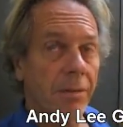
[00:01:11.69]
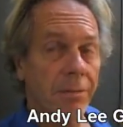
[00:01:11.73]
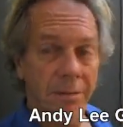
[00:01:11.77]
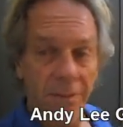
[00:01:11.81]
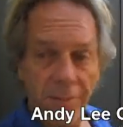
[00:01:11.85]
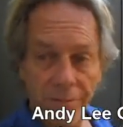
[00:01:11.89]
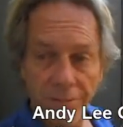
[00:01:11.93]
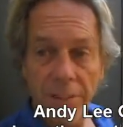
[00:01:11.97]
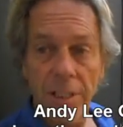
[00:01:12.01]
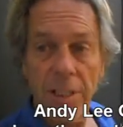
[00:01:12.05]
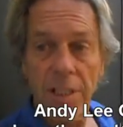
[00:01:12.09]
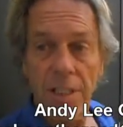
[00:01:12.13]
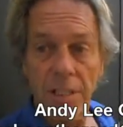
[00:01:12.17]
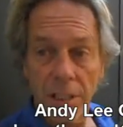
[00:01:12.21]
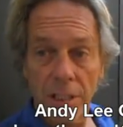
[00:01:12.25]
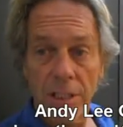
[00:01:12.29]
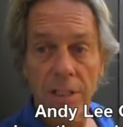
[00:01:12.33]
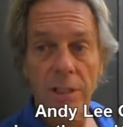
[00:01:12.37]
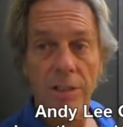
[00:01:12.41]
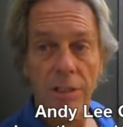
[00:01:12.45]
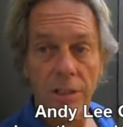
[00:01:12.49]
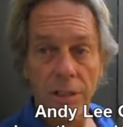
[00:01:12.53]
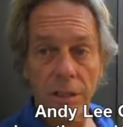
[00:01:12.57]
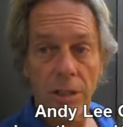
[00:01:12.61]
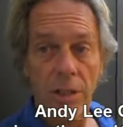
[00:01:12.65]
15
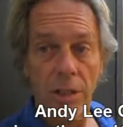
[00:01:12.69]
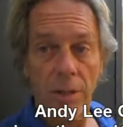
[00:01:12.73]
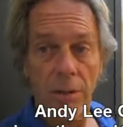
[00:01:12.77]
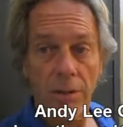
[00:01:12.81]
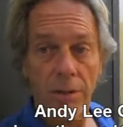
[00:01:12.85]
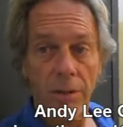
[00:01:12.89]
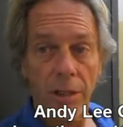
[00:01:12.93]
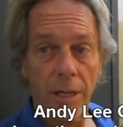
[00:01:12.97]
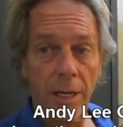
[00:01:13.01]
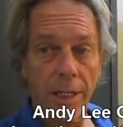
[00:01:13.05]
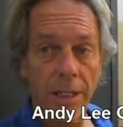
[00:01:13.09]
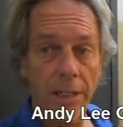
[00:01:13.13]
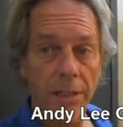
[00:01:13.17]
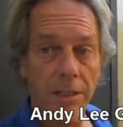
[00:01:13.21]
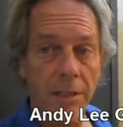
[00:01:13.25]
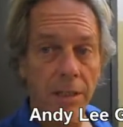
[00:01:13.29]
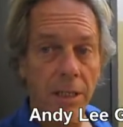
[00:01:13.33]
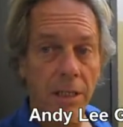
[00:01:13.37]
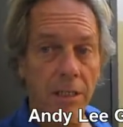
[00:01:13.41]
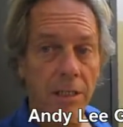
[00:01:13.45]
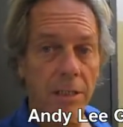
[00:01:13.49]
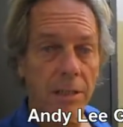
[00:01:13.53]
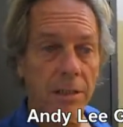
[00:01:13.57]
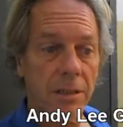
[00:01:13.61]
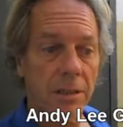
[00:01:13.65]
years ago. I
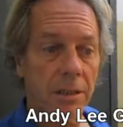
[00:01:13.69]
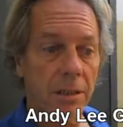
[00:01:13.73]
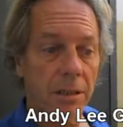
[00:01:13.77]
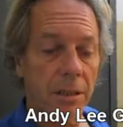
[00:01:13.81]
started,